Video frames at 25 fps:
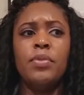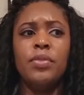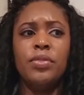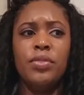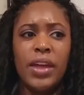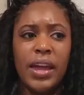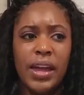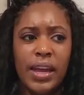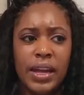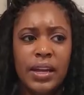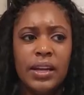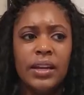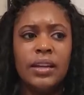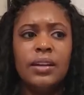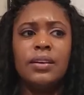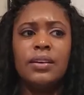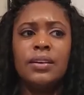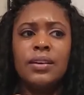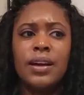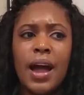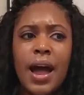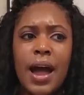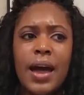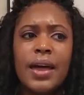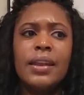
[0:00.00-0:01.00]
they
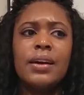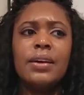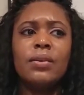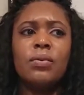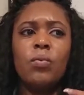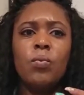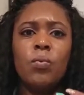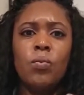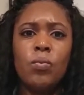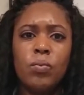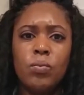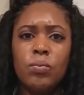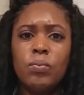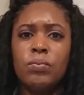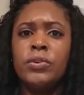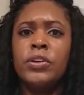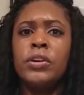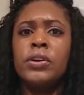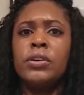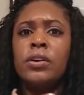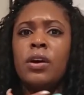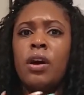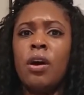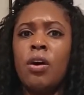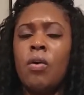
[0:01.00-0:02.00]
kind of,
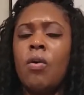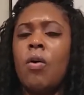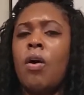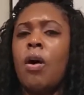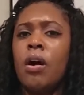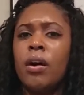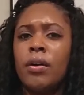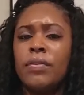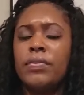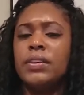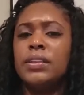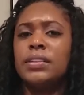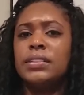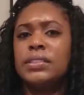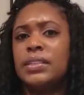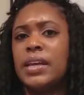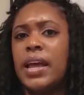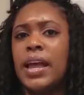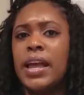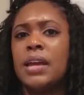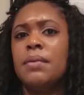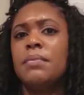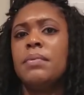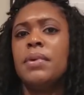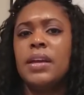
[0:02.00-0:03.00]
you know, are the
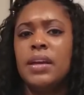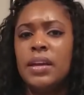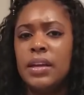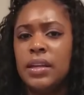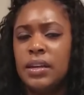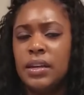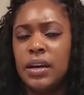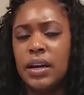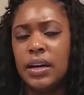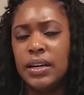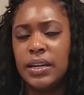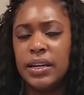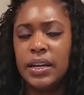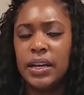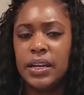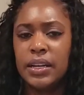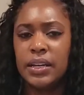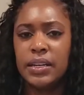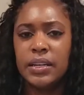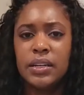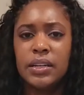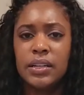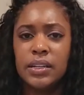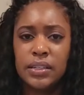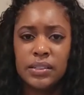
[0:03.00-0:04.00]
same in,
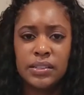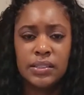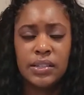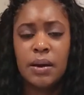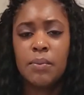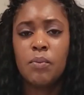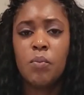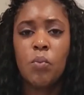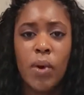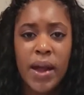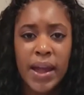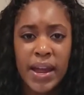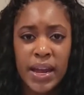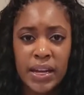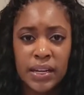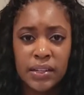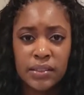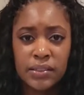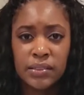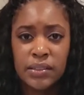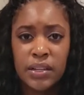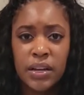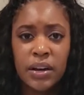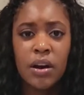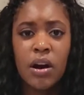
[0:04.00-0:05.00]
again, some
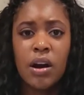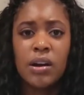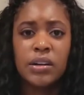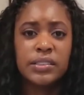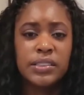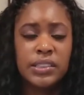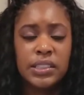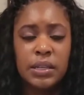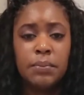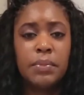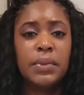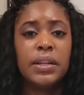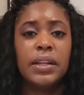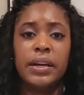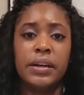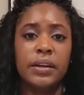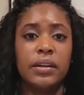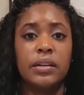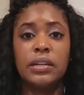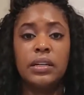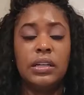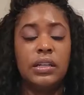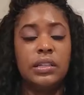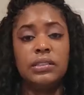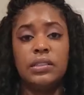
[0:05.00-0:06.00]
ways. There are
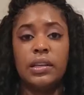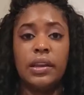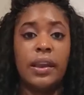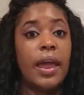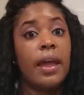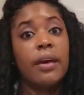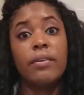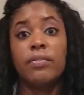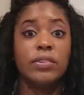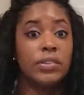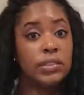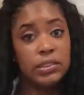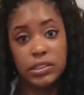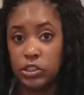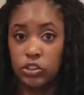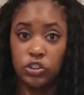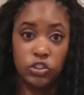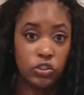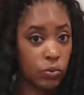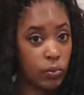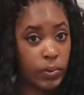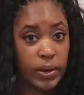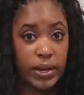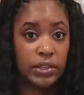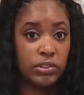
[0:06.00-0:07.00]
similarities in every
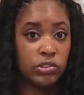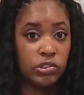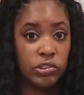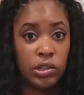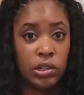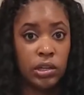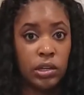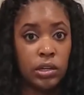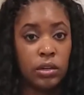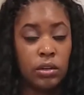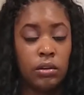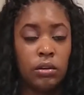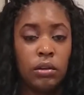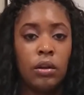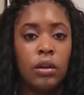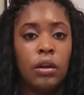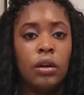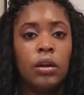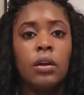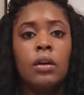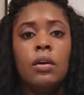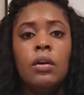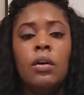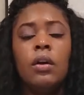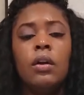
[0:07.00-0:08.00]
situation.
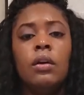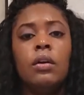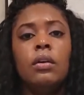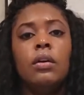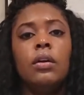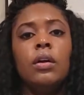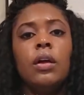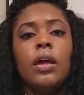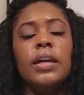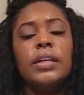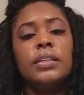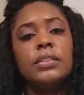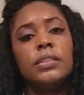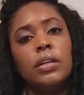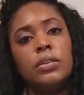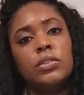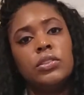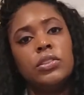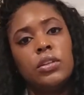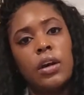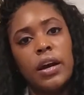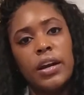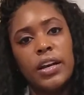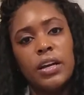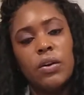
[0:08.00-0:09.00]
And so
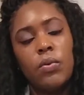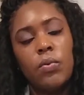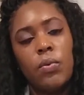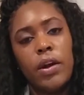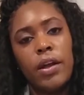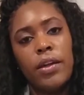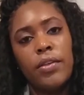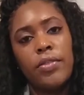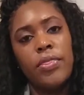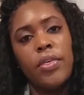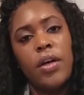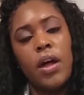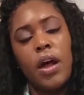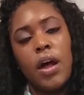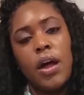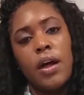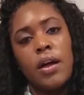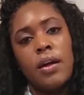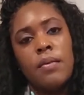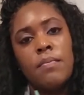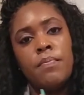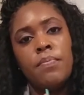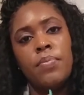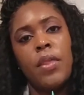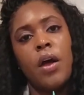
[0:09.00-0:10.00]
starting with
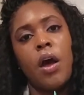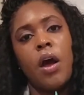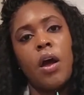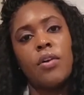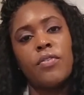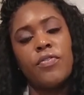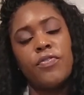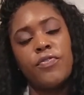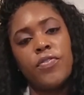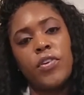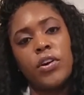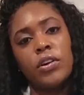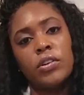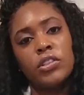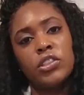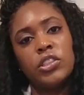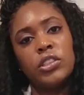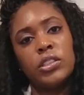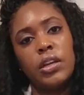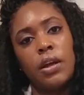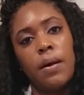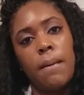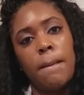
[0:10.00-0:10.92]
our first